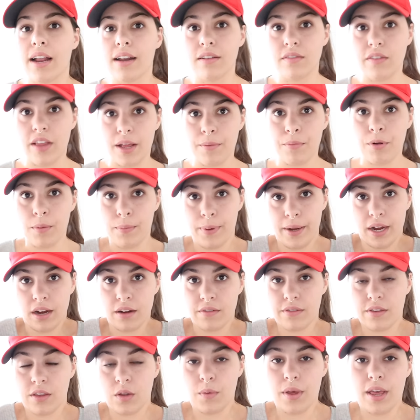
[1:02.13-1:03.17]
kind of like
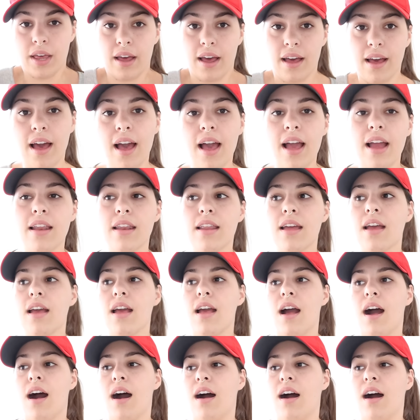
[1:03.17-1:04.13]
prepare for the week ahead.